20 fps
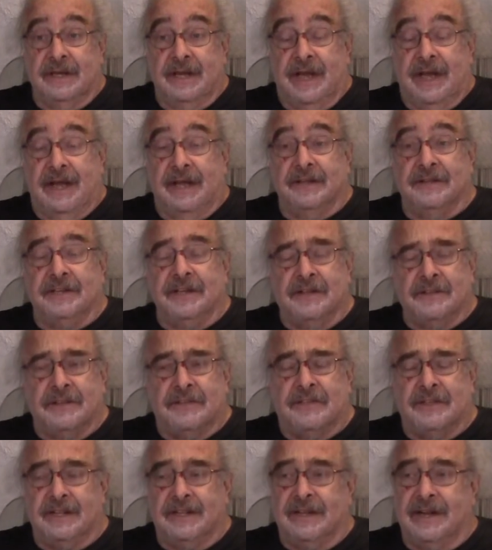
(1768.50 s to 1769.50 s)
And the other
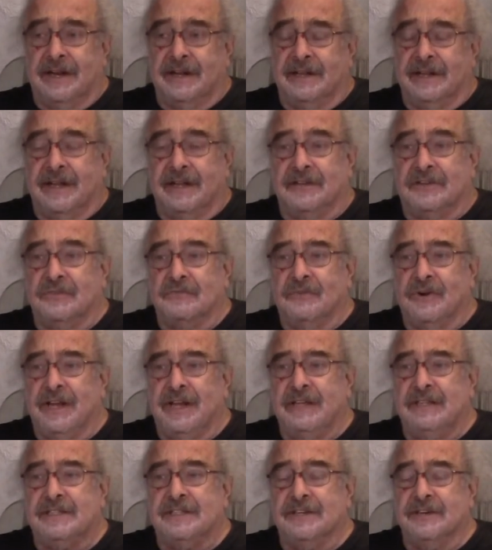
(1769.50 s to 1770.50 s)
thing that I'd like to
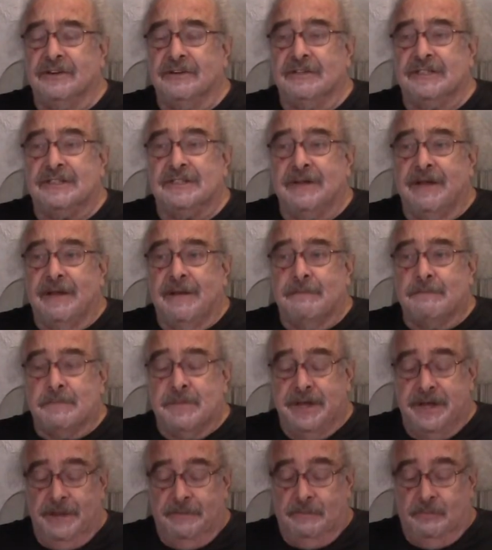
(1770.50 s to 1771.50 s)
raise here is
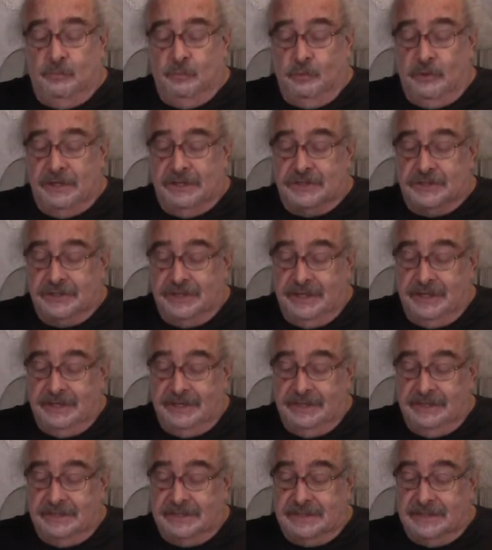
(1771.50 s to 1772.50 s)
PIP, which
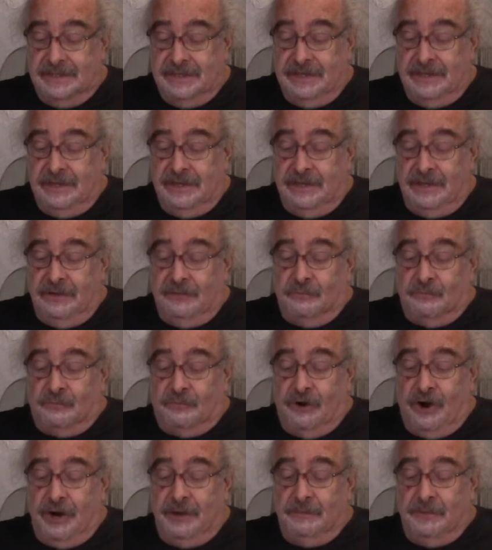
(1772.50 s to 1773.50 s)
is
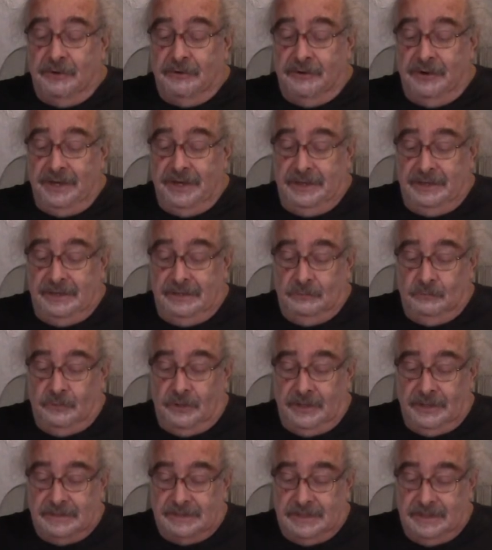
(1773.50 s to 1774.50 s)
primary,
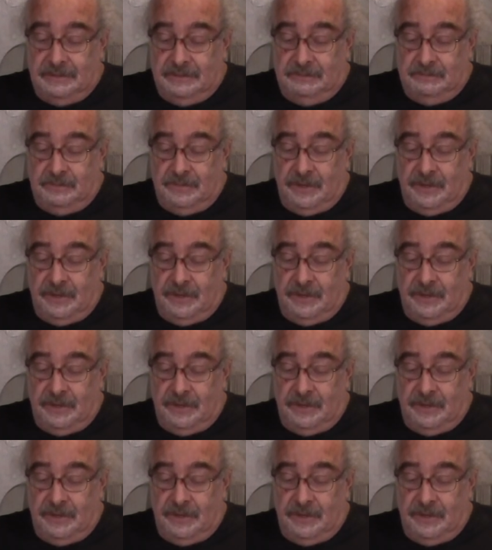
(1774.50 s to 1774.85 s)
what is it?